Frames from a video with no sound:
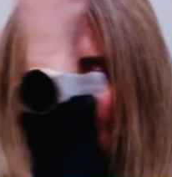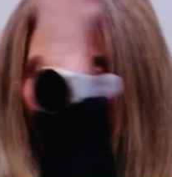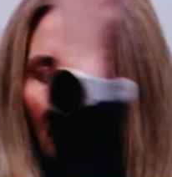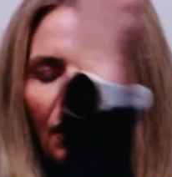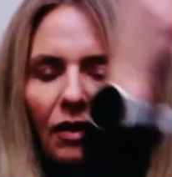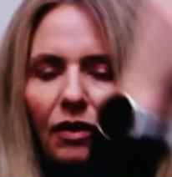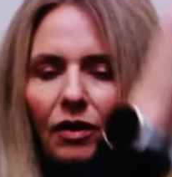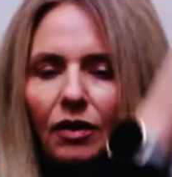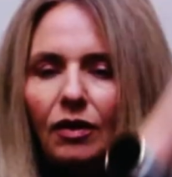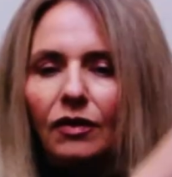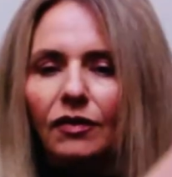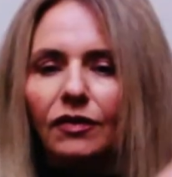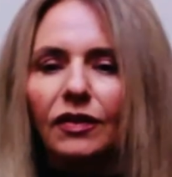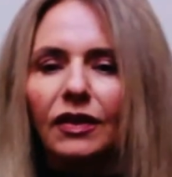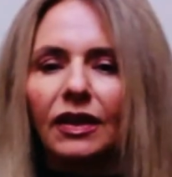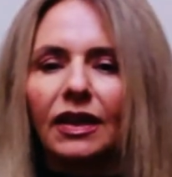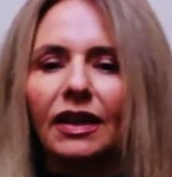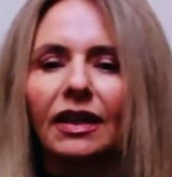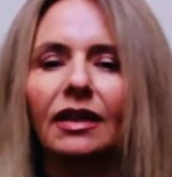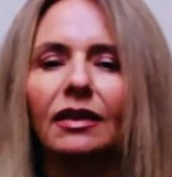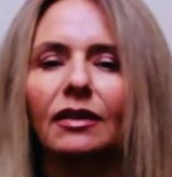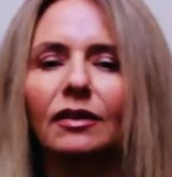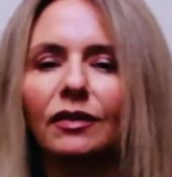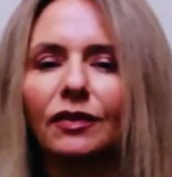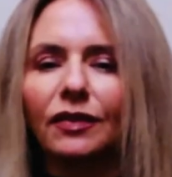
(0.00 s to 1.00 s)
Hopefully
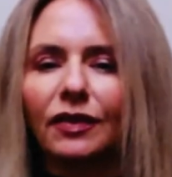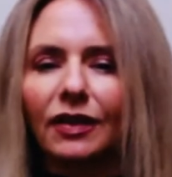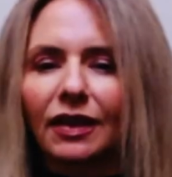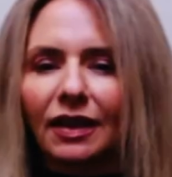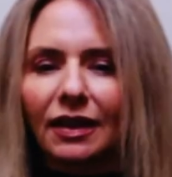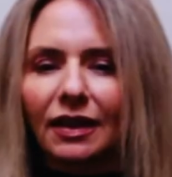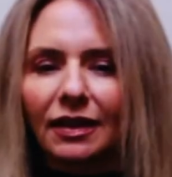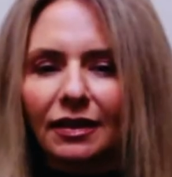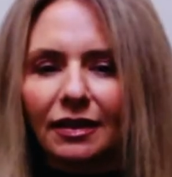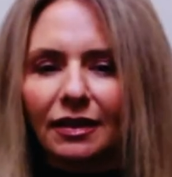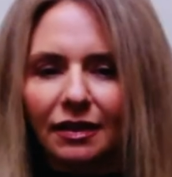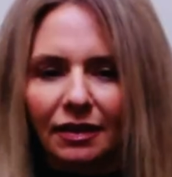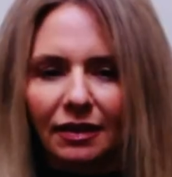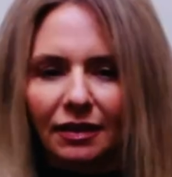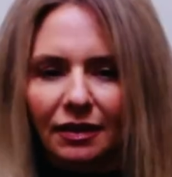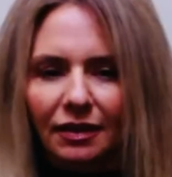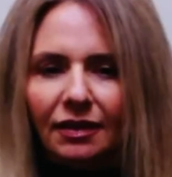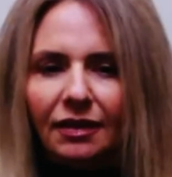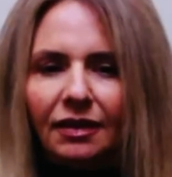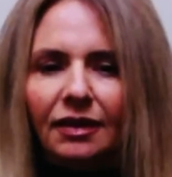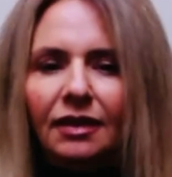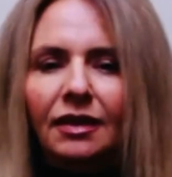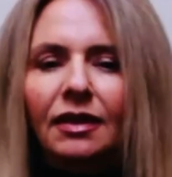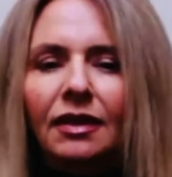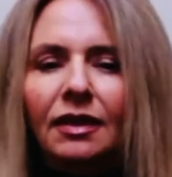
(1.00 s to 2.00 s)
you'll feel
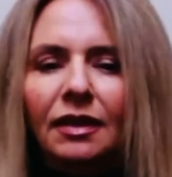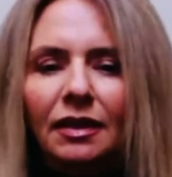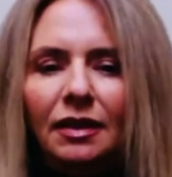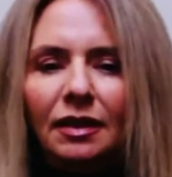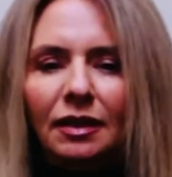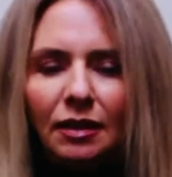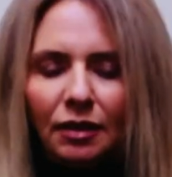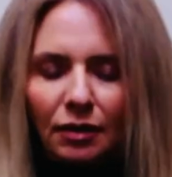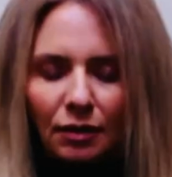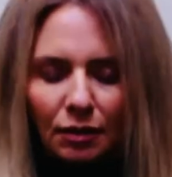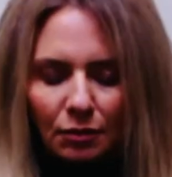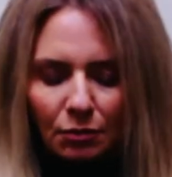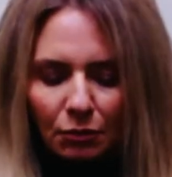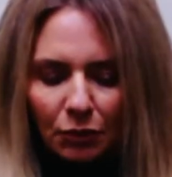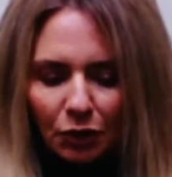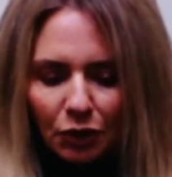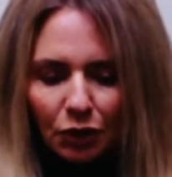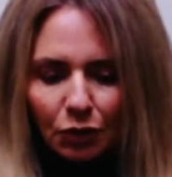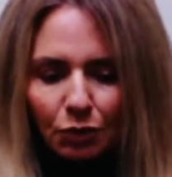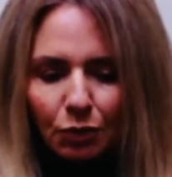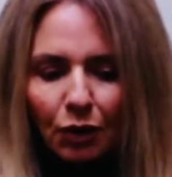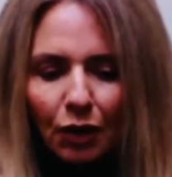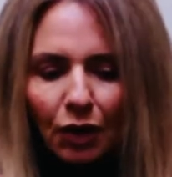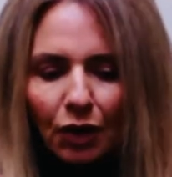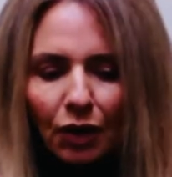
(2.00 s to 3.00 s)
much
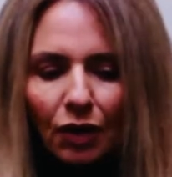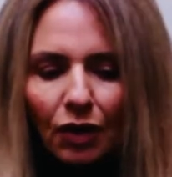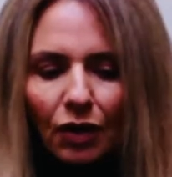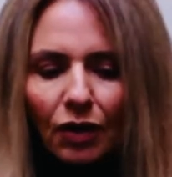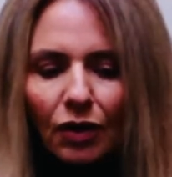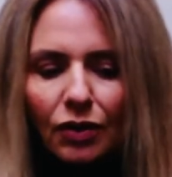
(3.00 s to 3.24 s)
more